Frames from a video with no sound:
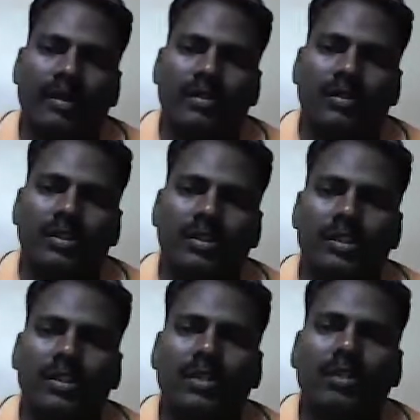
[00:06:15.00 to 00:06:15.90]
So
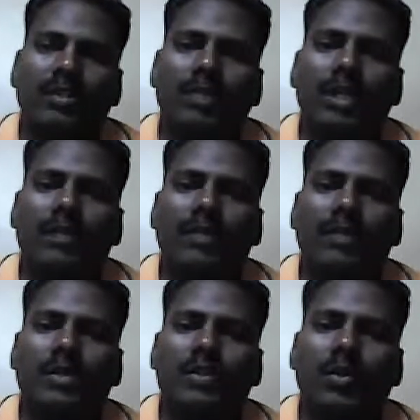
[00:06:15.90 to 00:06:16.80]
16,000 multiplied
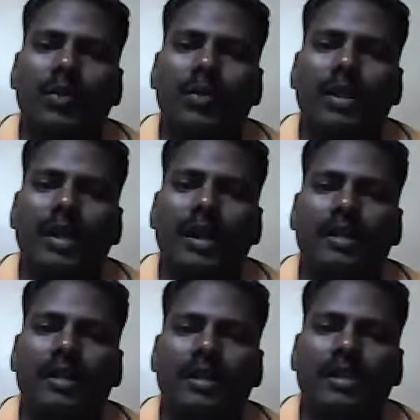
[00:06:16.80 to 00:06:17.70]
by
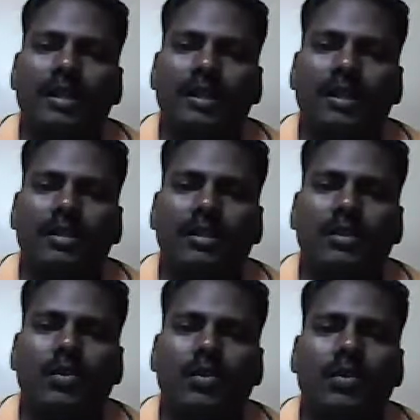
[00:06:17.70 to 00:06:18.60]
0.833 is
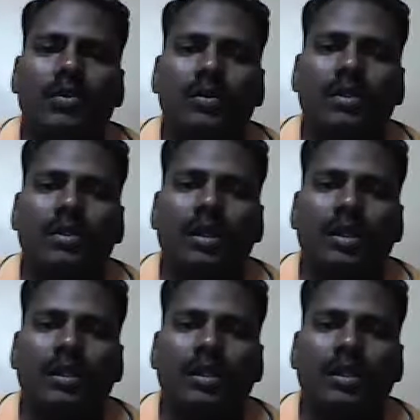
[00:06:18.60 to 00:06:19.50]
equal to
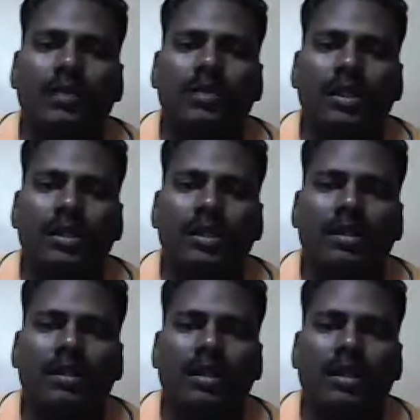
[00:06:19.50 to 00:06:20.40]

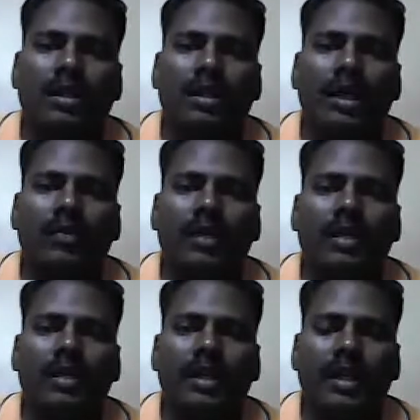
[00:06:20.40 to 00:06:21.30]

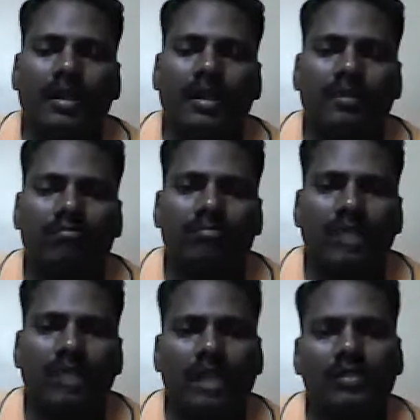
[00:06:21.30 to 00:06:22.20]
13,328
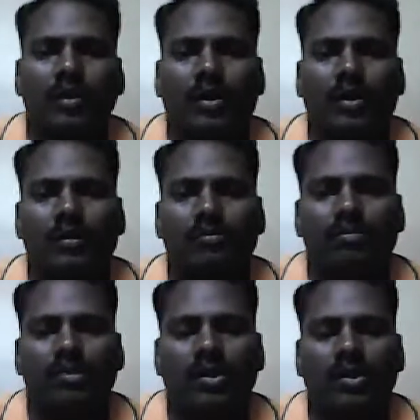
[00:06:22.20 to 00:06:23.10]
and so on.
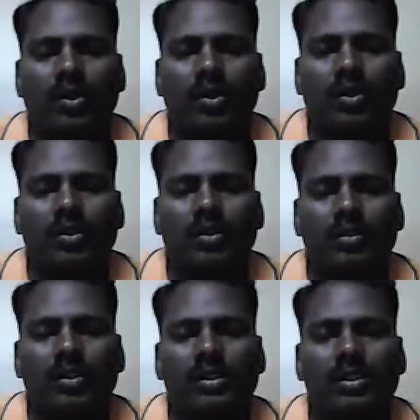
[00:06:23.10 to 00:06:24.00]

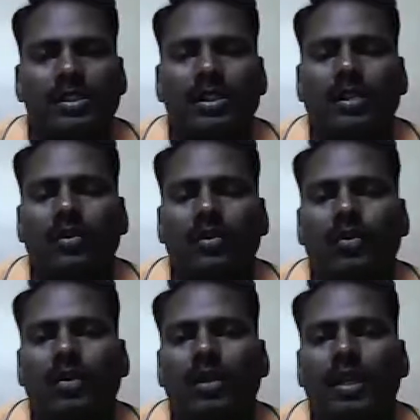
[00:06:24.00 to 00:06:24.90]
So this is the
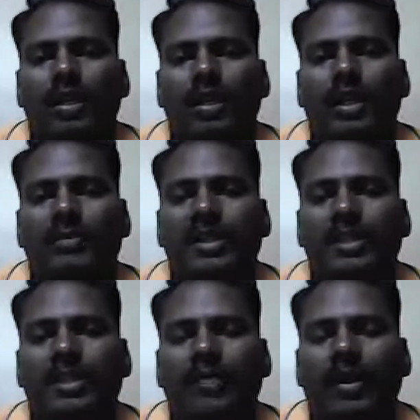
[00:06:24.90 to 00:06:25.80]
total
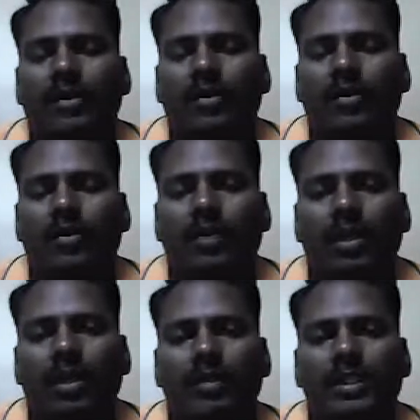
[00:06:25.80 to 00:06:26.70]
present
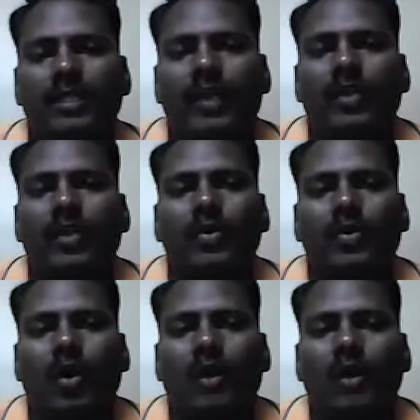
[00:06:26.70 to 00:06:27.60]
value
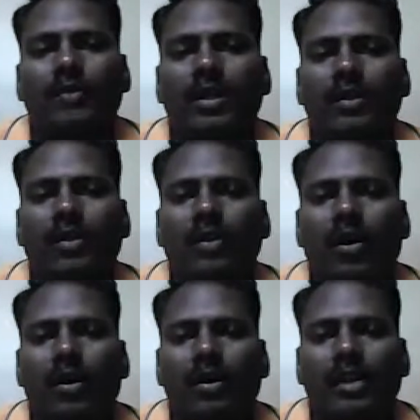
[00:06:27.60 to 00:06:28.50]
of the
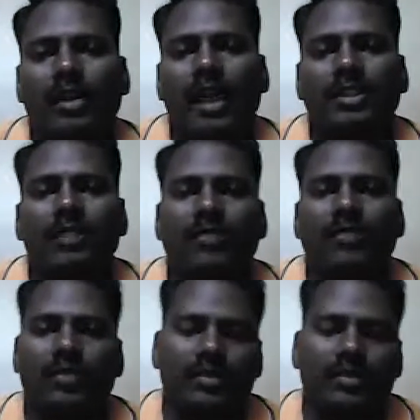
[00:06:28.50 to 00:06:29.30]
cash inflows.